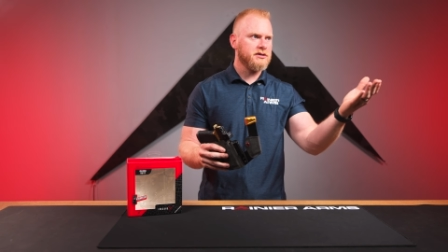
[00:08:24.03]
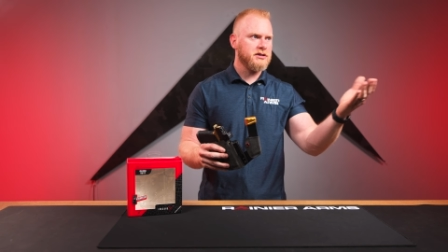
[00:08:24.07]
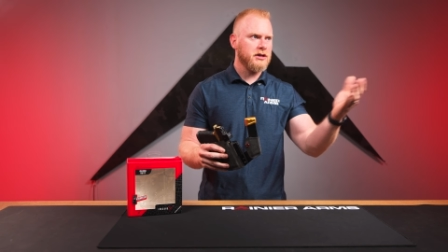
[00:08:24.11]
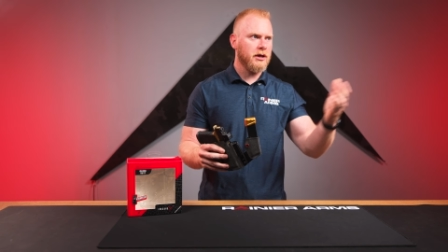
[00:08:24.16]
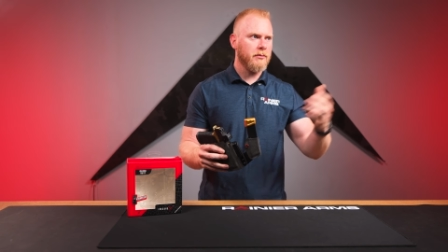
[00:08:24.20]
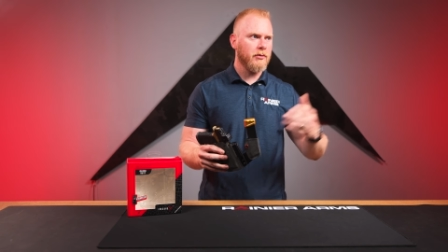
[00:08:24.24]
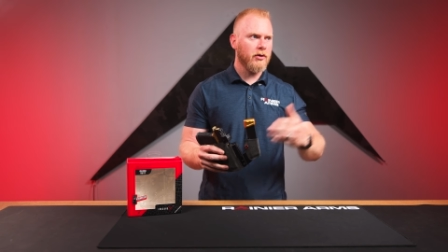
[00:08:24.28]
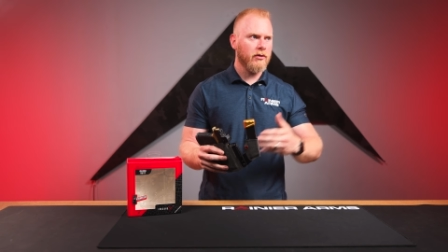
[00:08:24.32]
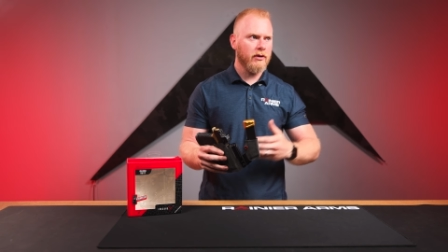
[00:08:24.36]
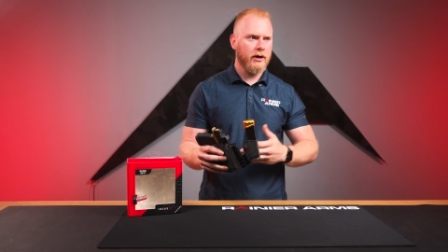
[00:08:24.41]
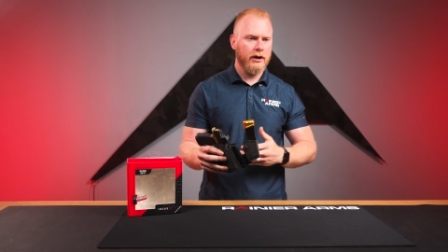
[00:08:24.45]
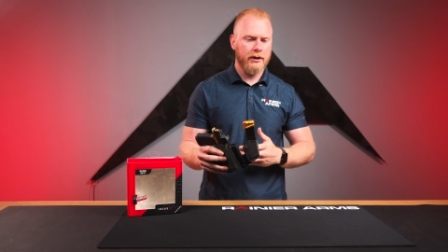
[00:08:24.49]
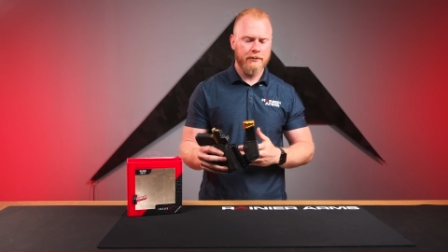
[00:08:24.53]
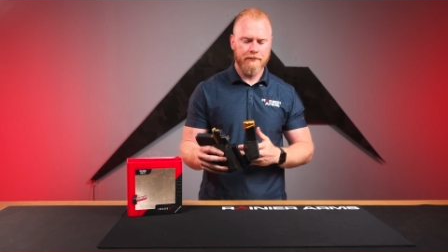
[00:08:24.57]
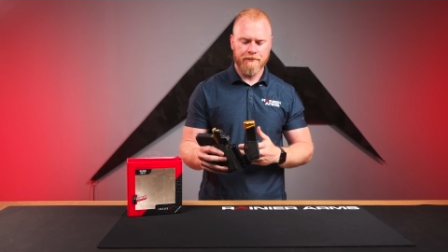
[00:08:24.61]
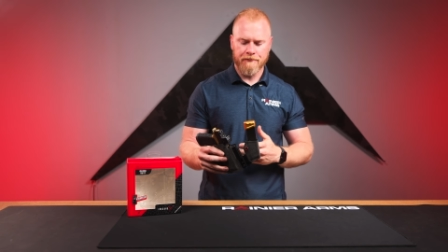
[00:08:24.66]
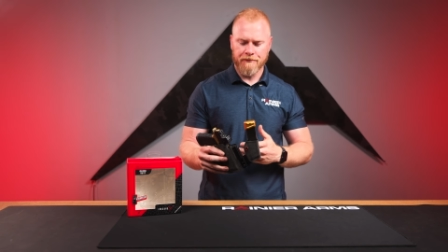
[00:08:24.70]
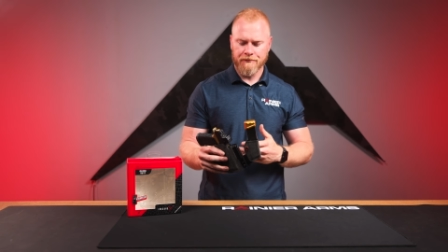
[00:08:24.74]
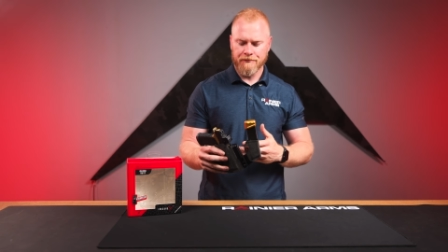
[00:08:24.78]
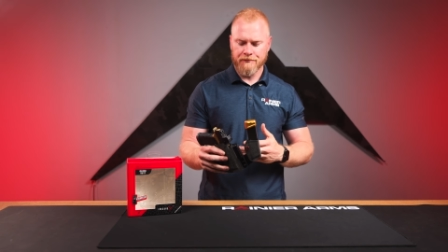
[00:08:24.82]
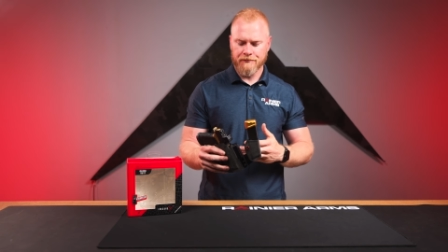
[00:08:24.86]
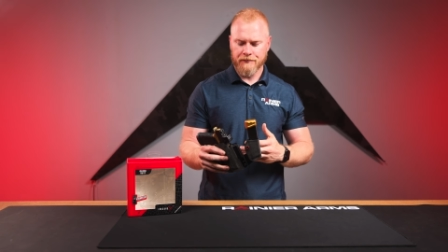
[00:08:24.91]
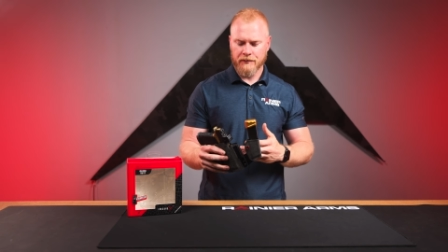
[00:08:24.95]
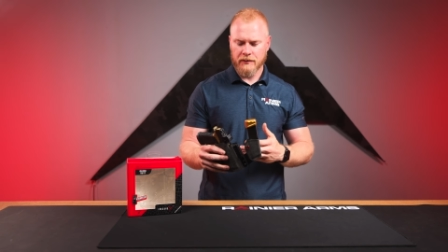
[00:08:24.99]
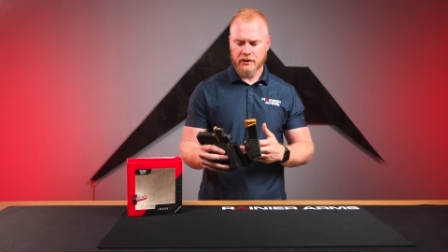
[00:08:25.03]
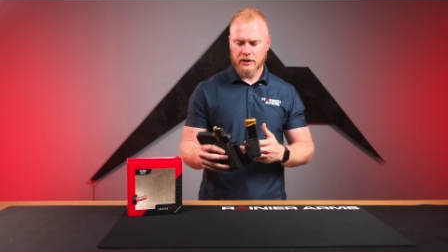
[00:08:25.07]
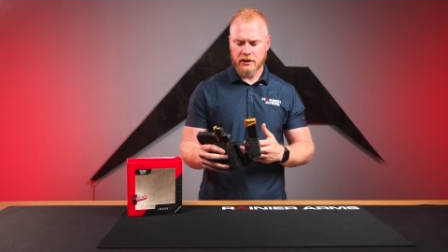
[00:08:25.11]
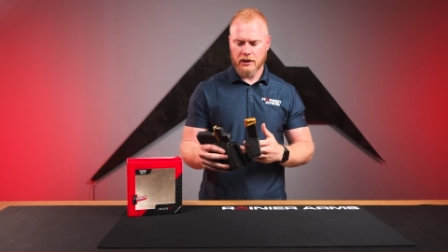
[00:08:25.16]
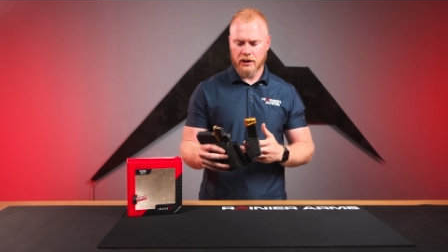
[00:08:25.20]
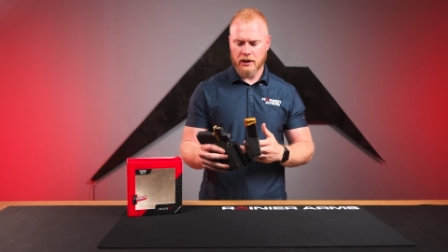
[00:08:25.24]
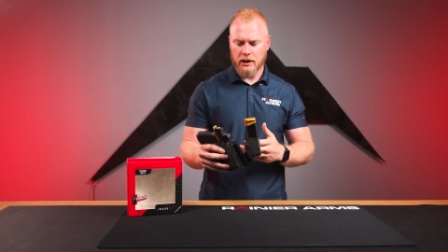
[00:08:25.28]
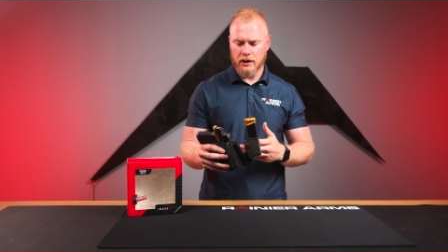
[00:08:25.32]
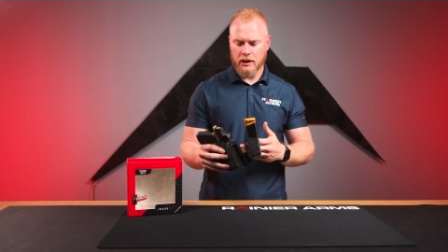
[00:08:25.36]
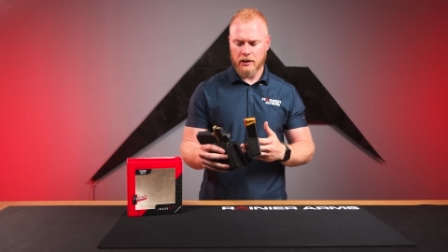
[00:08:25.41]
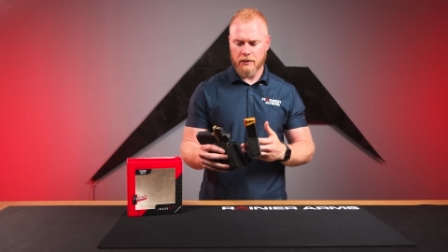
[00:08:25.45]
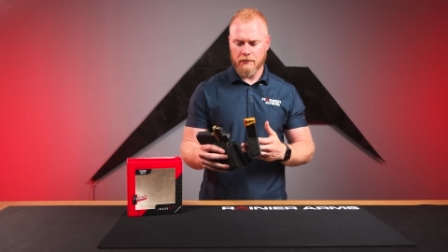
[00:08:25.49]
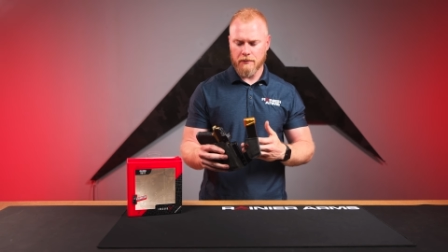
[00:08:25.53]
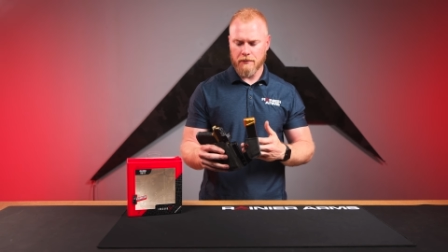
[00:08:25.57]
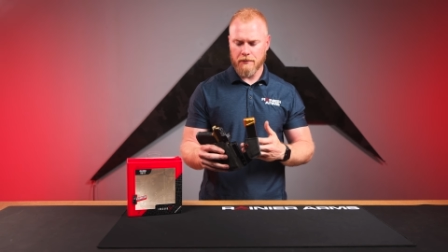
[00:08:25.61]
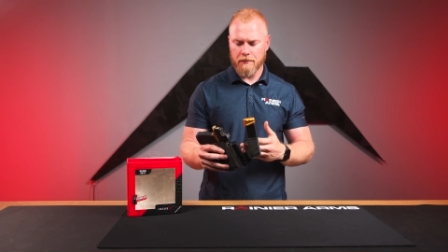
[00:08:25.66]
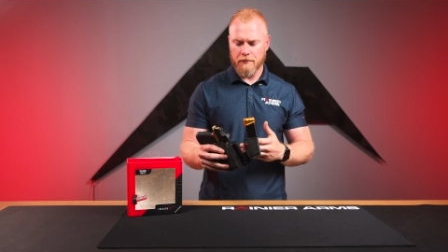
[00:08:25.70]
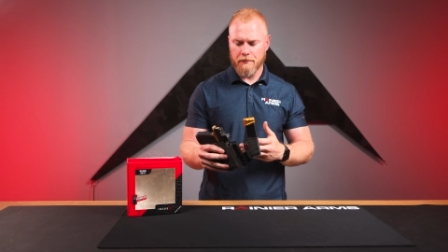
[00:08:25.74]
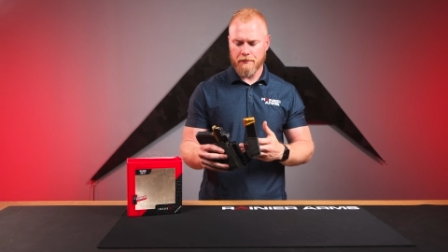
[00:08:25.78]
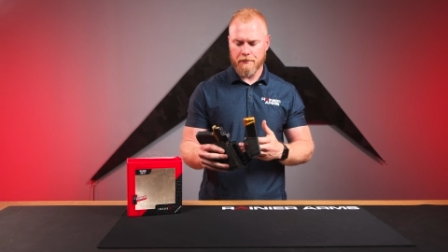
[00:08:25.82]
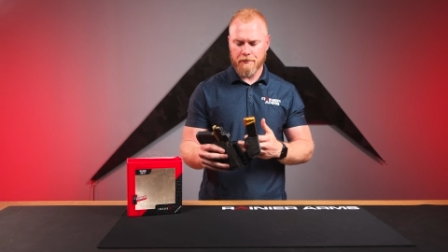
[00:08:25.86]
summer, right? Yeah.